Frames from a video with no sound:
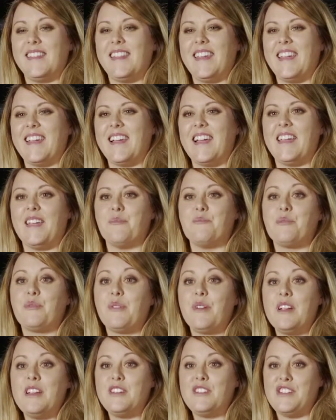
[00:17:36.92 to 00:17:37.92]
thing I
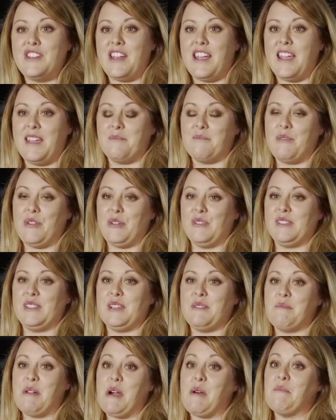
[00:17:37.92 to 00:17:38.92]
appreciate most
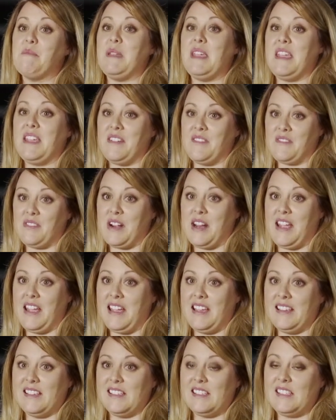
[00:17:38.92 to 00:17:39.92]
about being
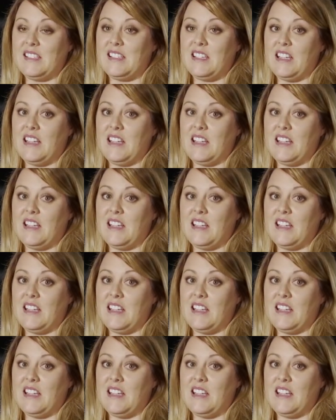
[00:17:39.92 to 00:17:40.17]
raised